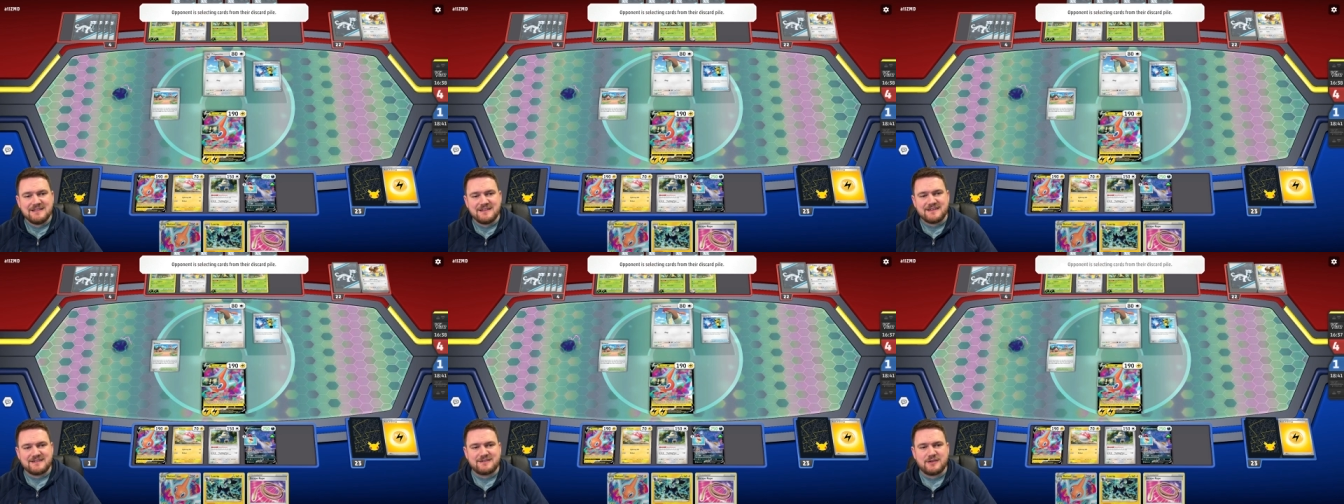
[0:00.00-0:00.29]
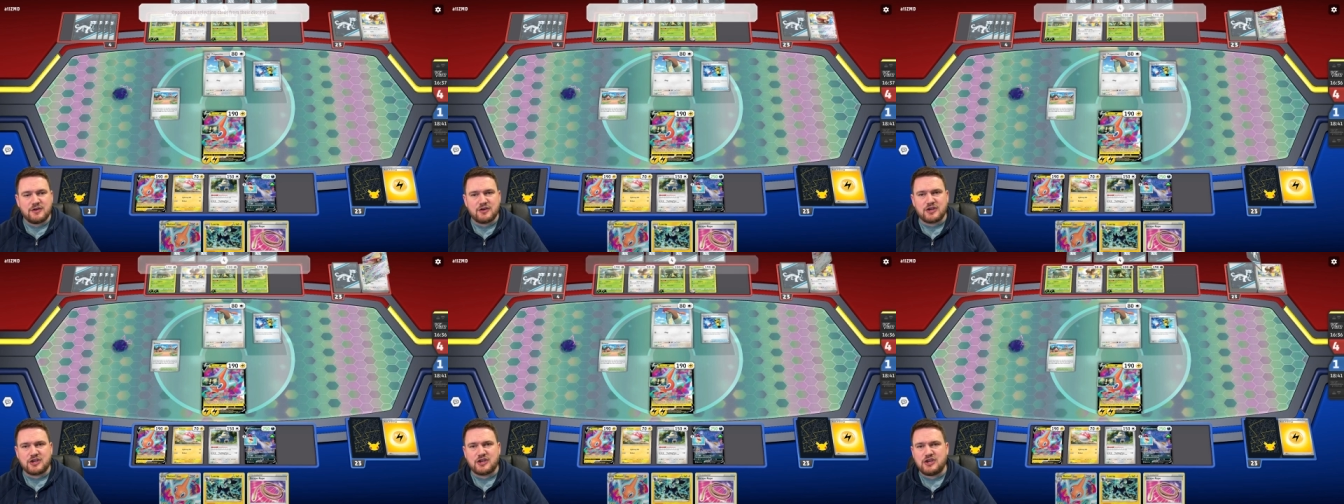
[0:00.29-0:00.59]
there's
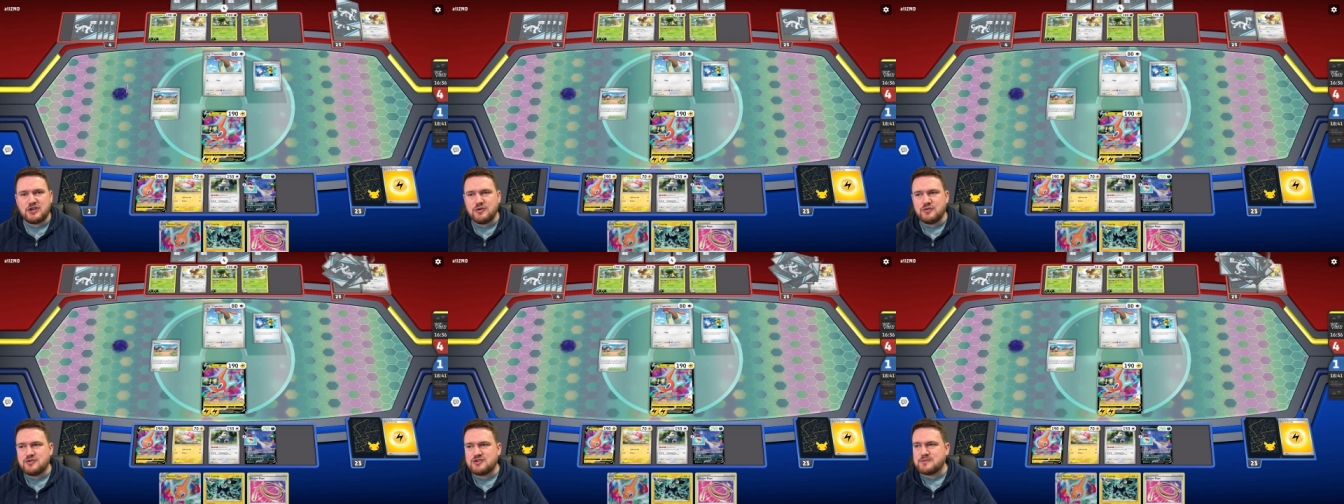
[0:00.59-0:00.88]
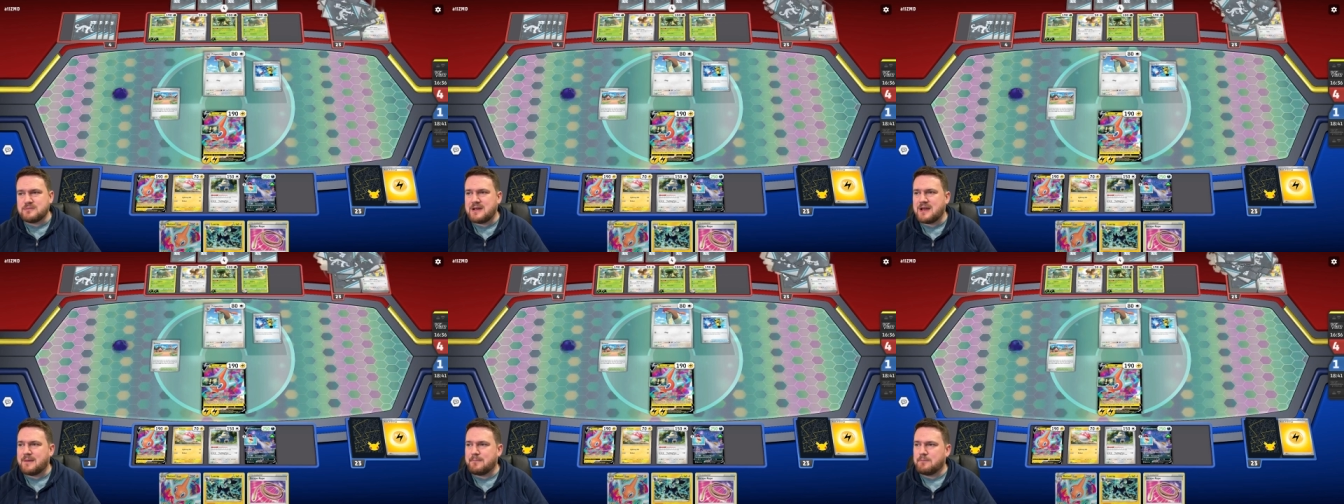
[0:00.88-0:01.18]
not a huge
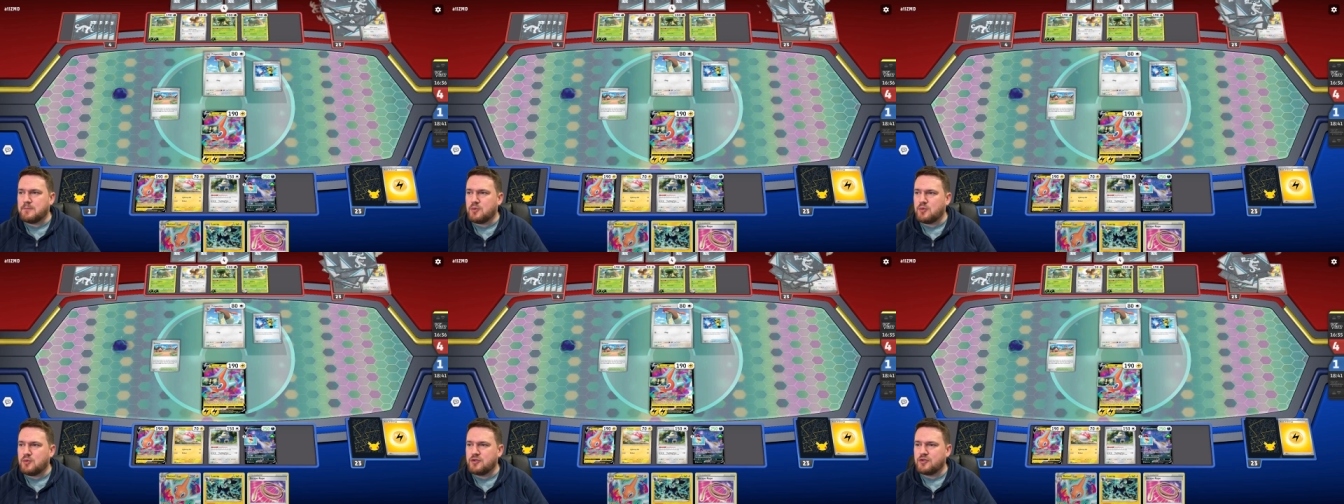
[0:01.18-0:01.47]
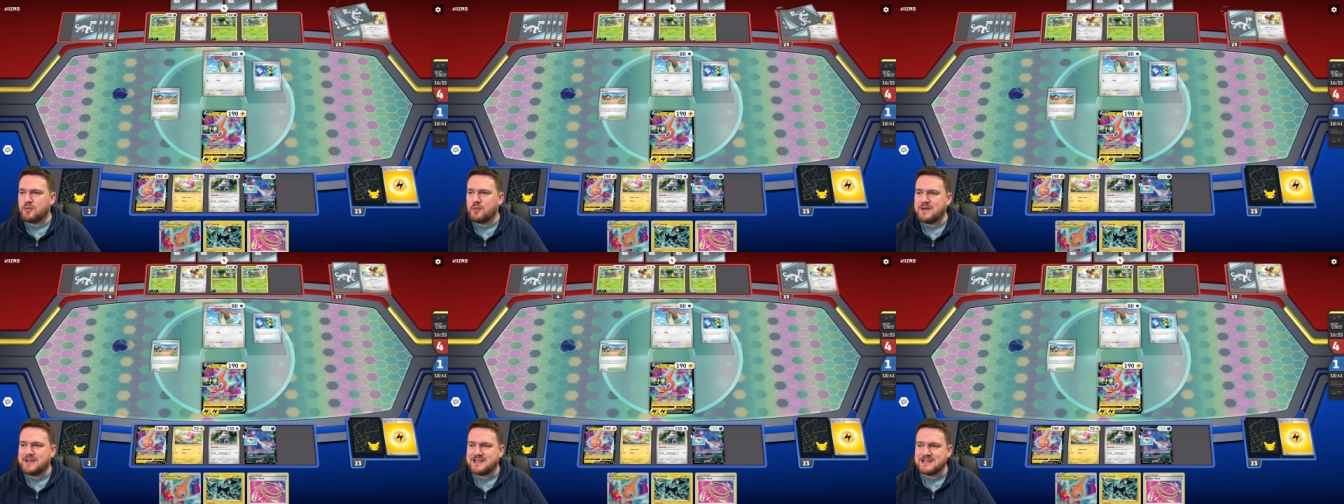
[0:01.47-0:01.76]
amount more
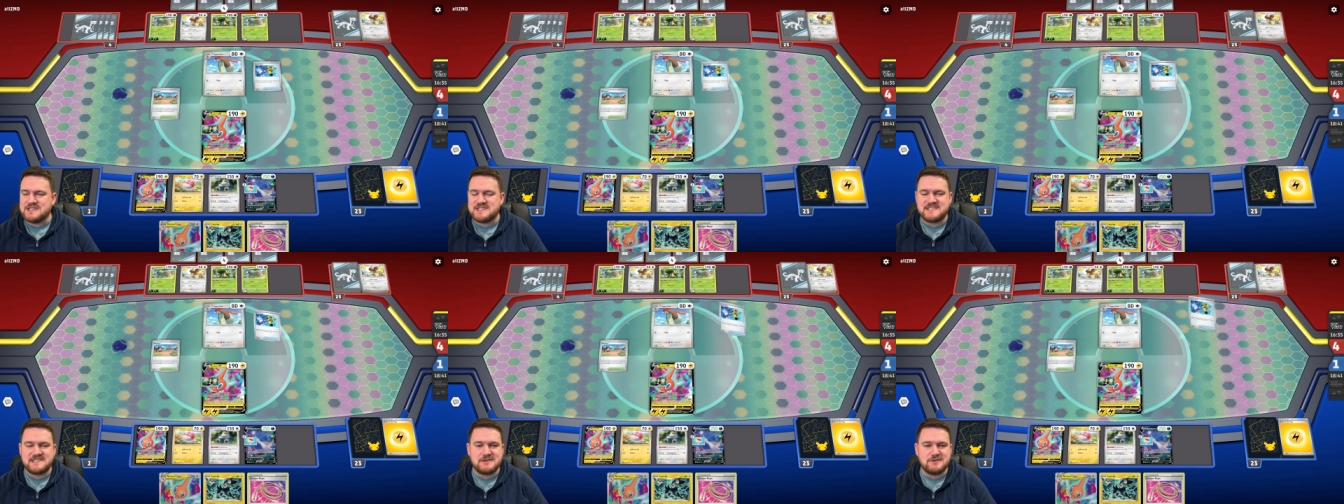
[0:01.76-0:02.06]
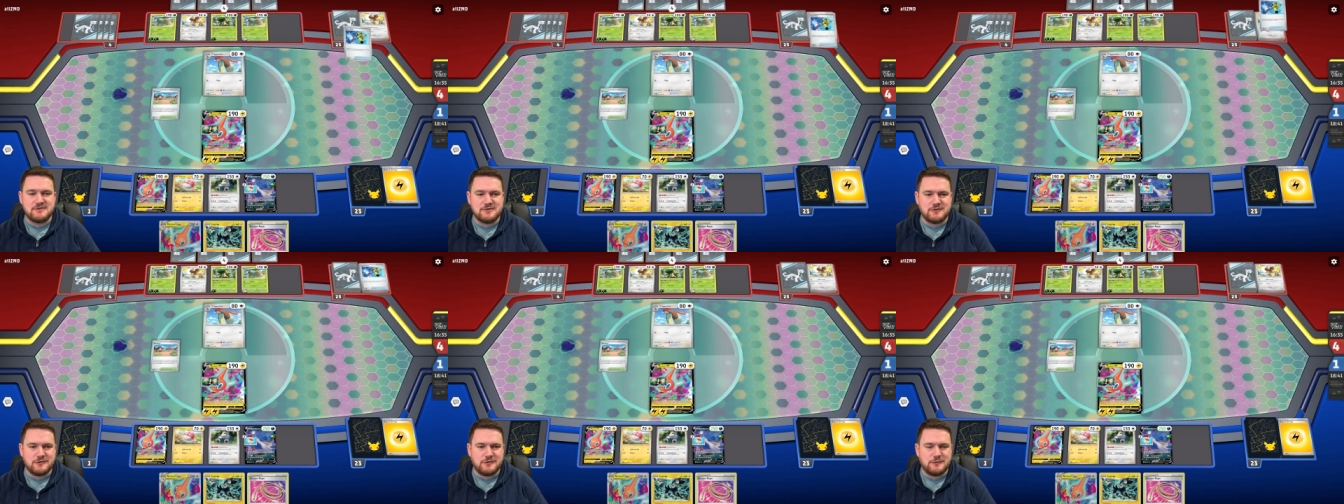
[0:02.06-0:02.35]
that we could
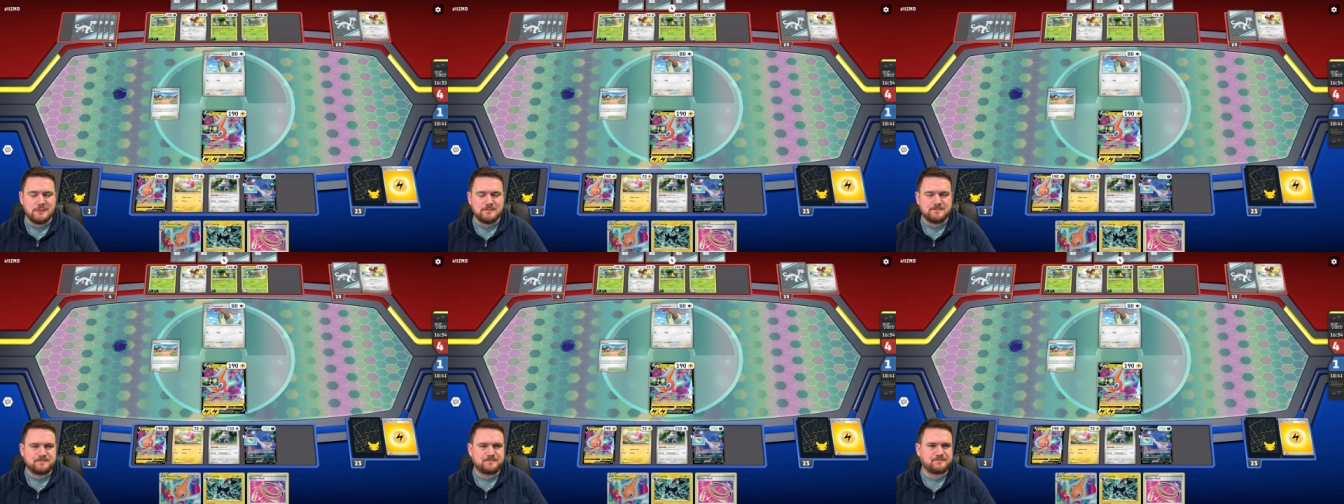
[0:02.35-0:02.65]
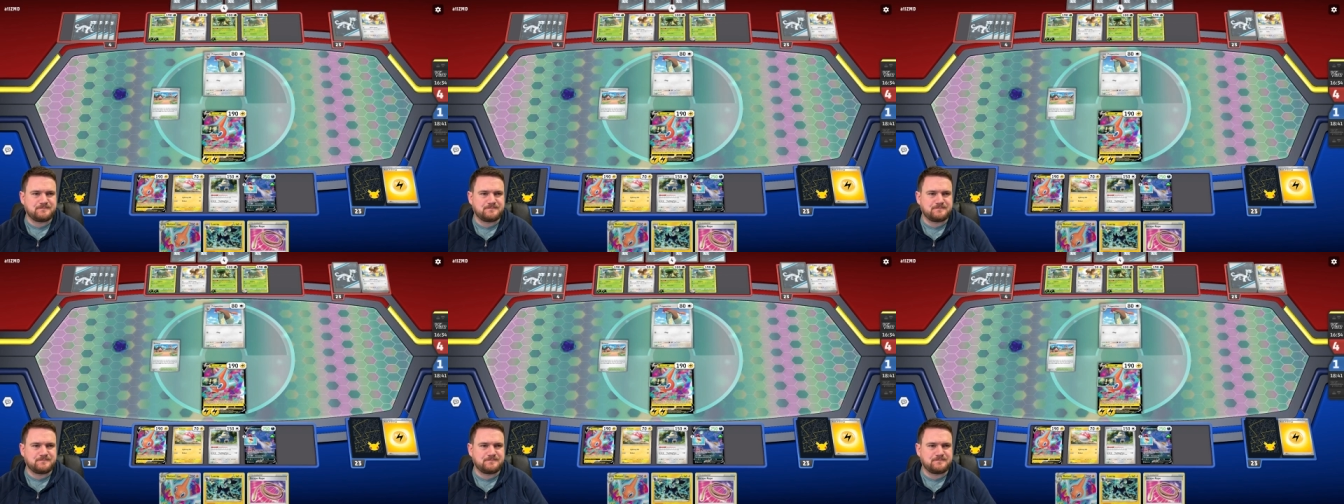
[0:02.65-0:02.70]
do.